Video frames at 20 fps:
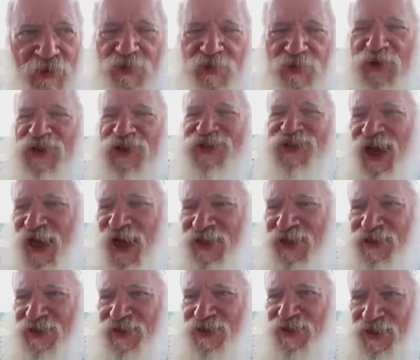But
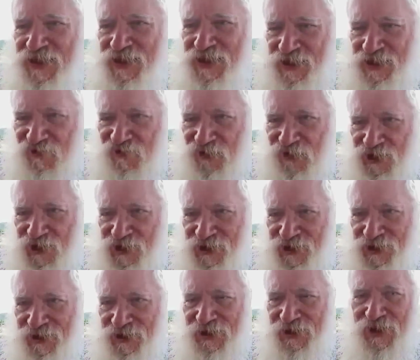besides these
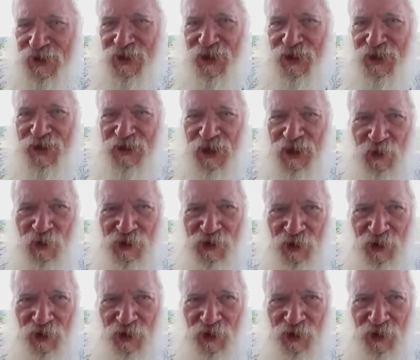differences, there was